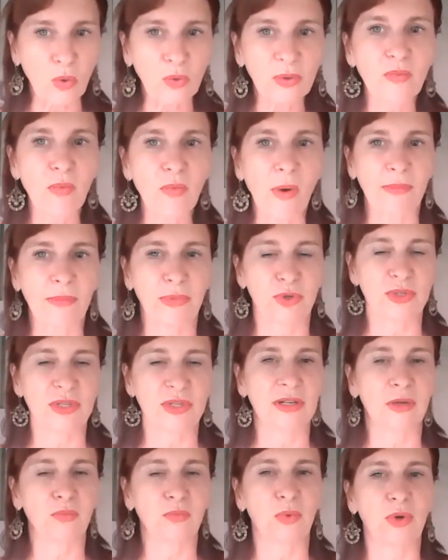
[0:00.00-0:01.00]
There's only
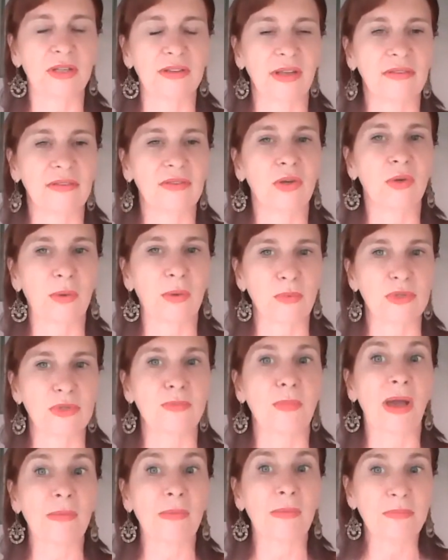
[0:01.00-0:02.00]
one person at work that knew.
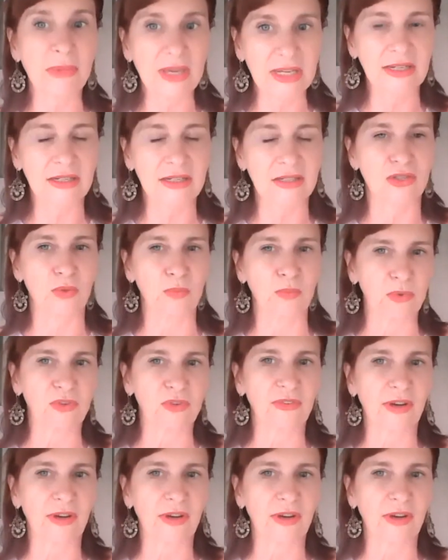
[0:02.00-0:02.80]
That was my immediate